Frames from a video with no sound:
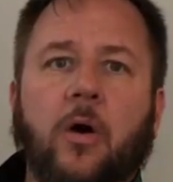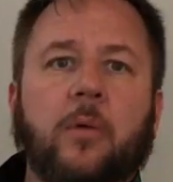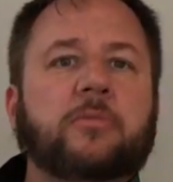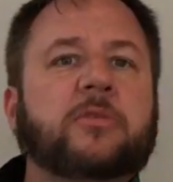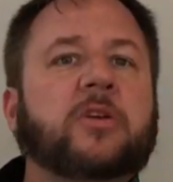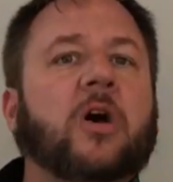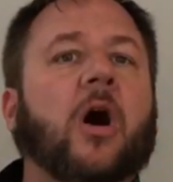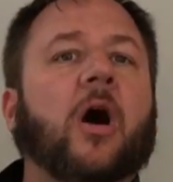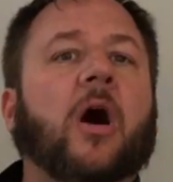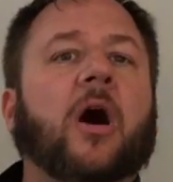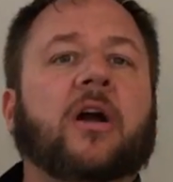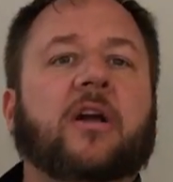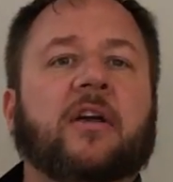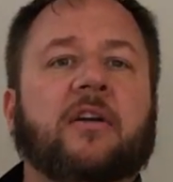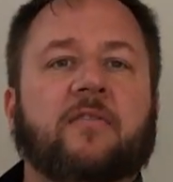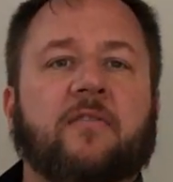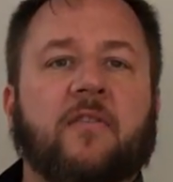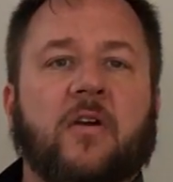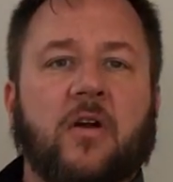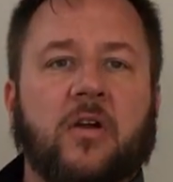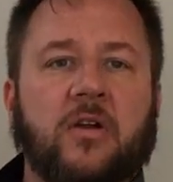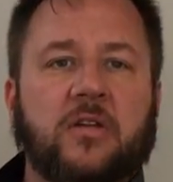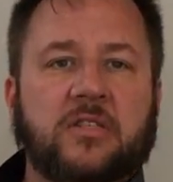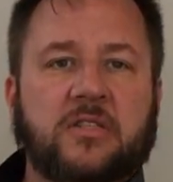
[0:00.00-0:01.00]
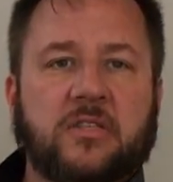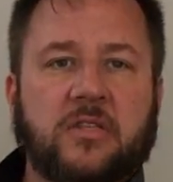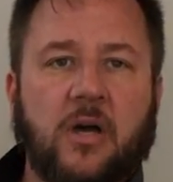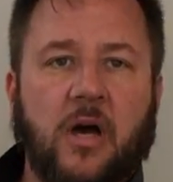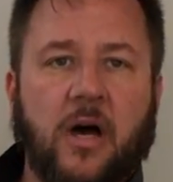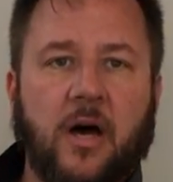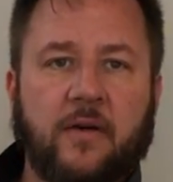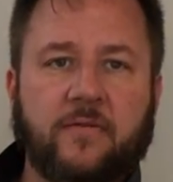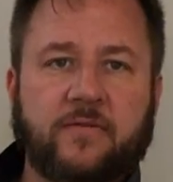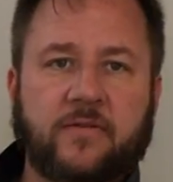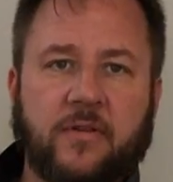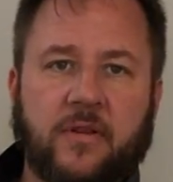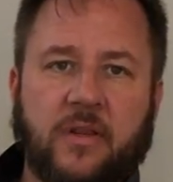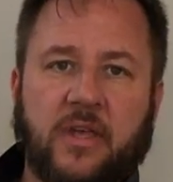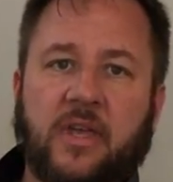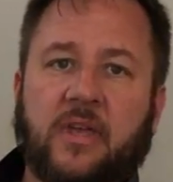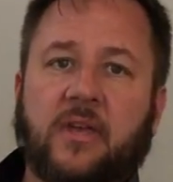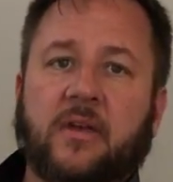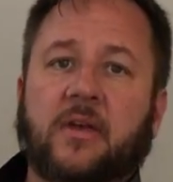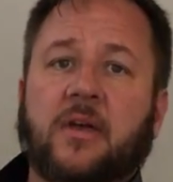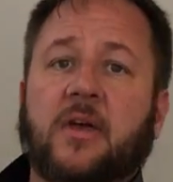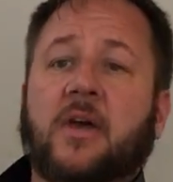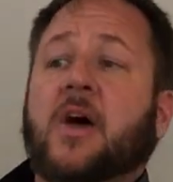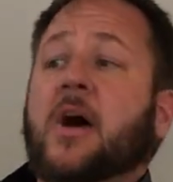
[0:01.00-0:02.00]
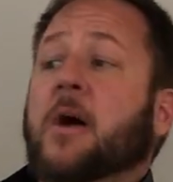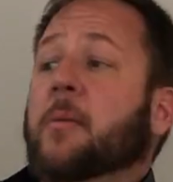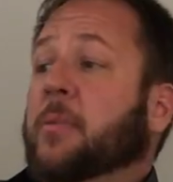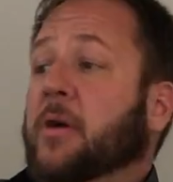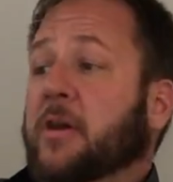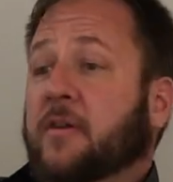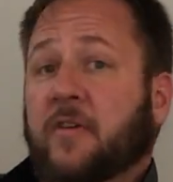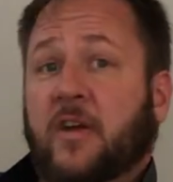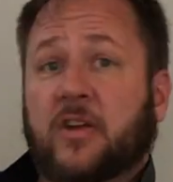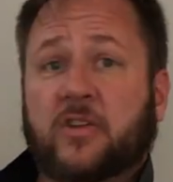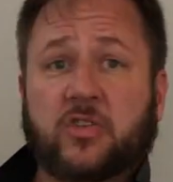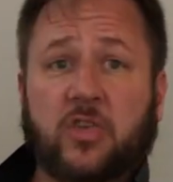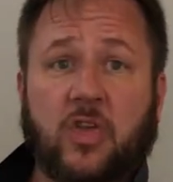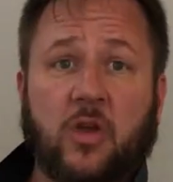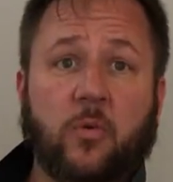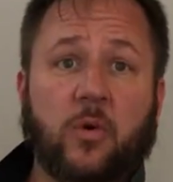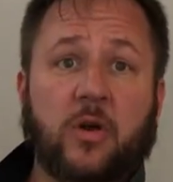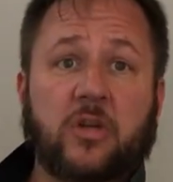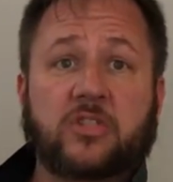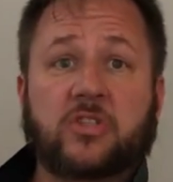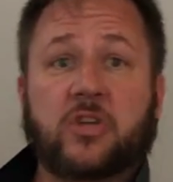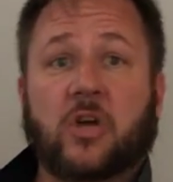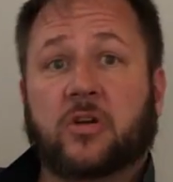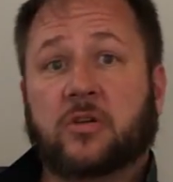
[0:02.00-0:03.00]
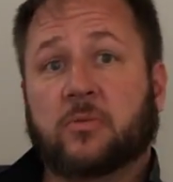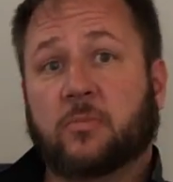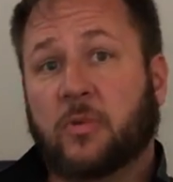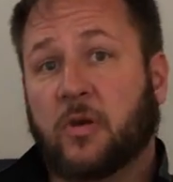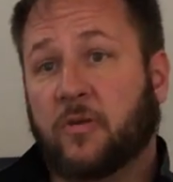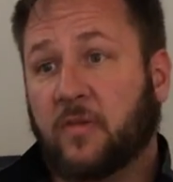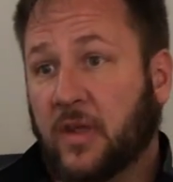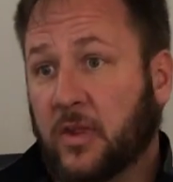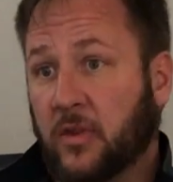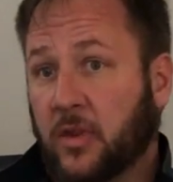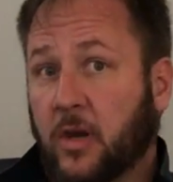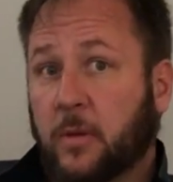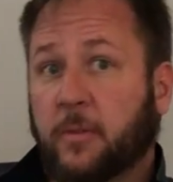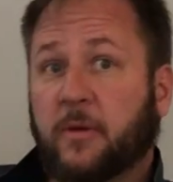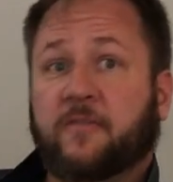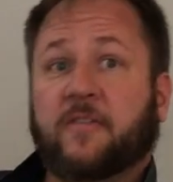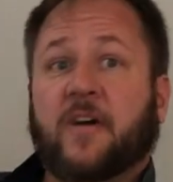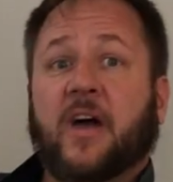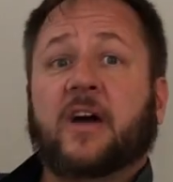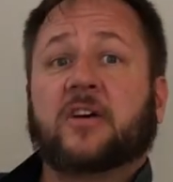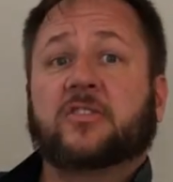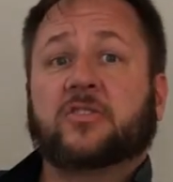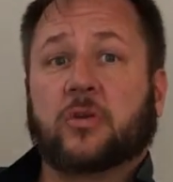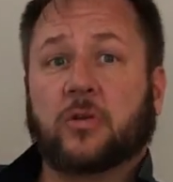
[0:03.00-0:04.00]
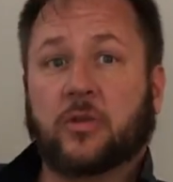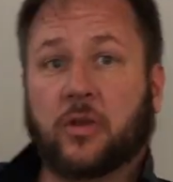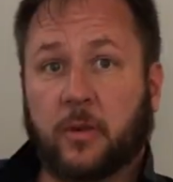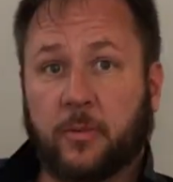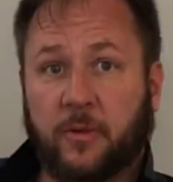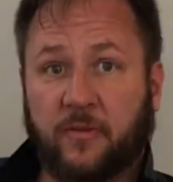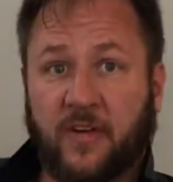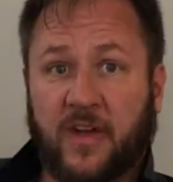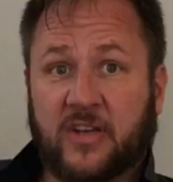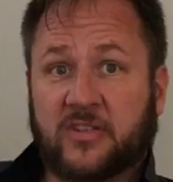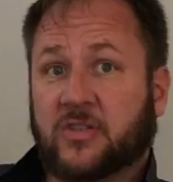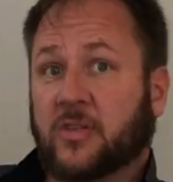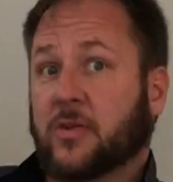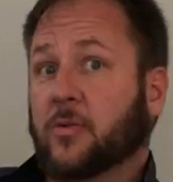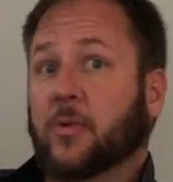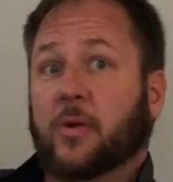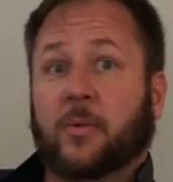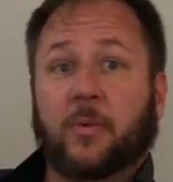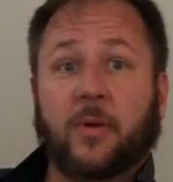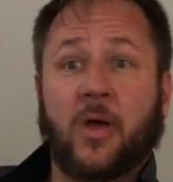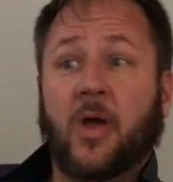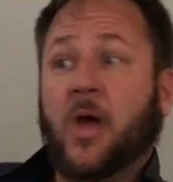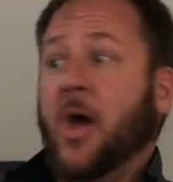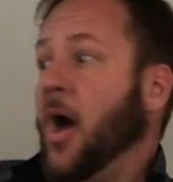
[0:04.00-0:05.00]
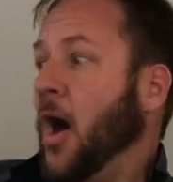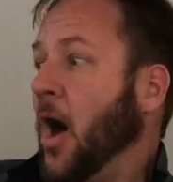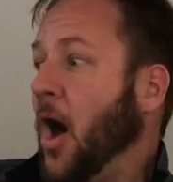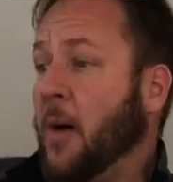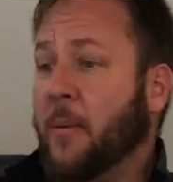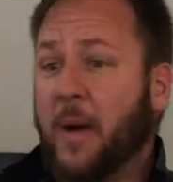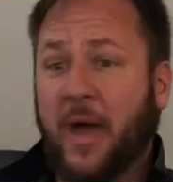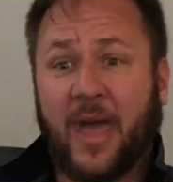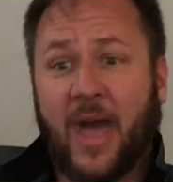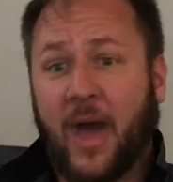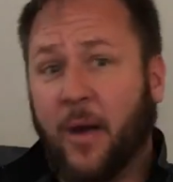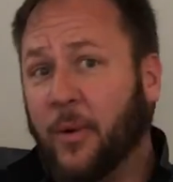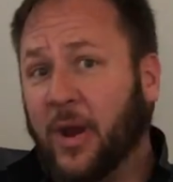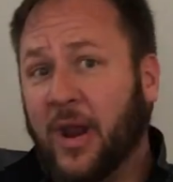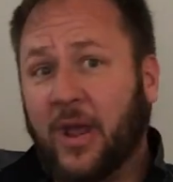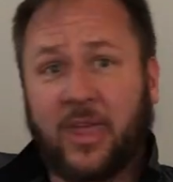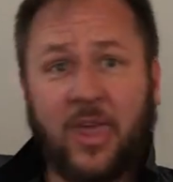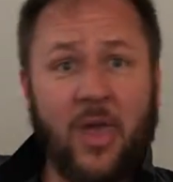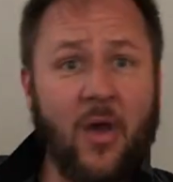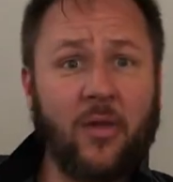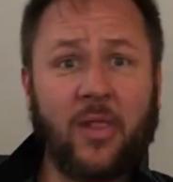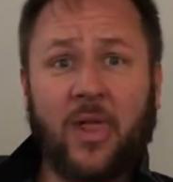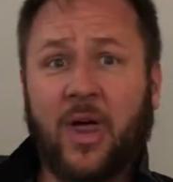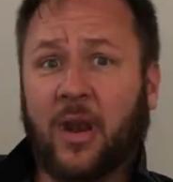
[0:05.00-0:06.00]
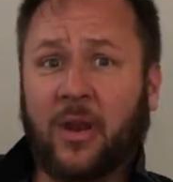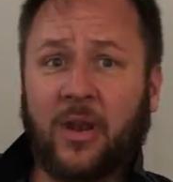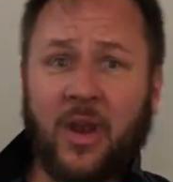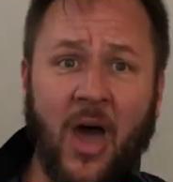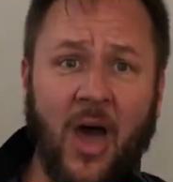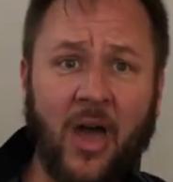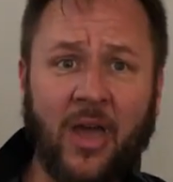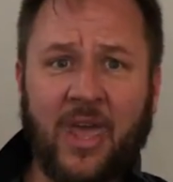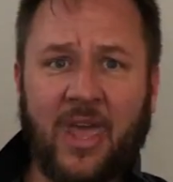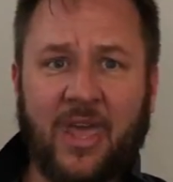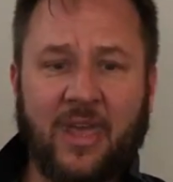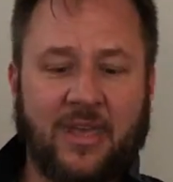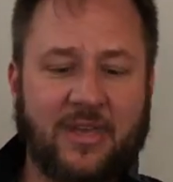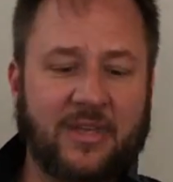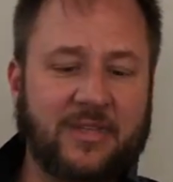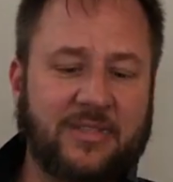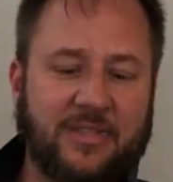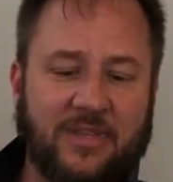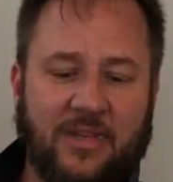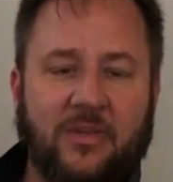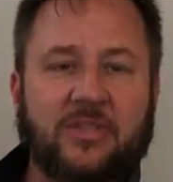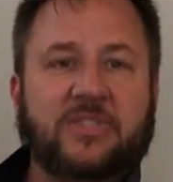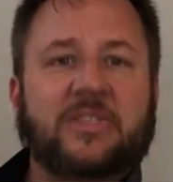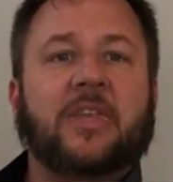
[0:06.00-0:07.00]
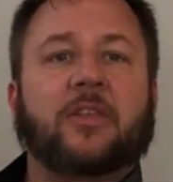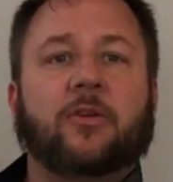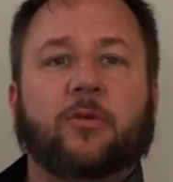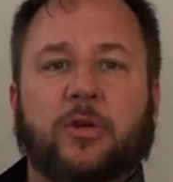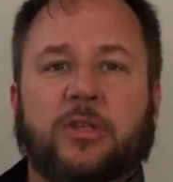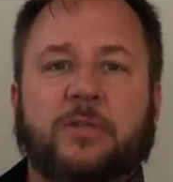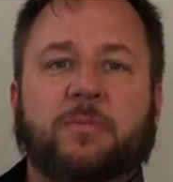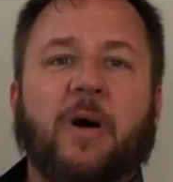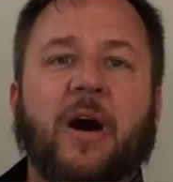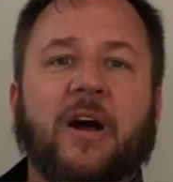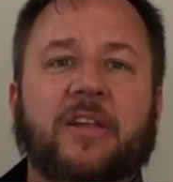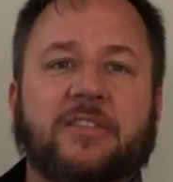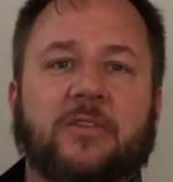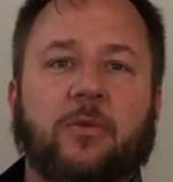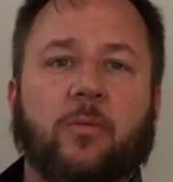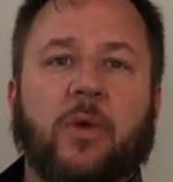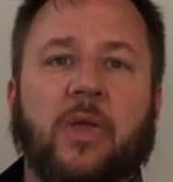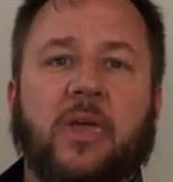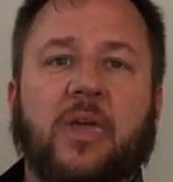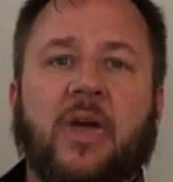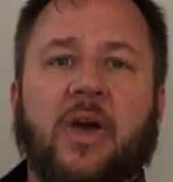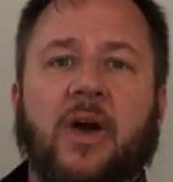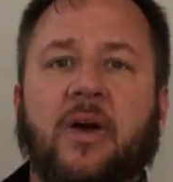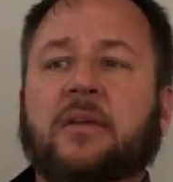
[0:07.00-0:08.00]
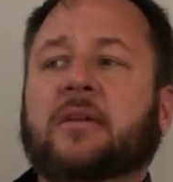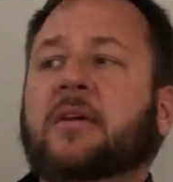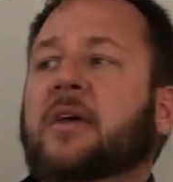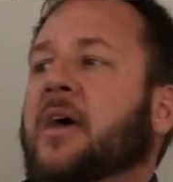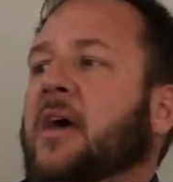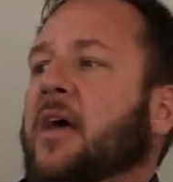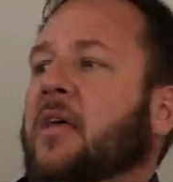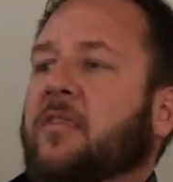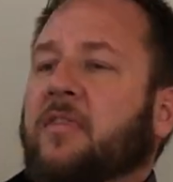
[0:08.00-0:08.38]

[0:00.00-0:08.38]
I'm talking very softly. But eventually, we're going to start moving a little bit faster, a little bit faster. And then we're going oh my God, what a cute little doggy! Because you see the response that we get.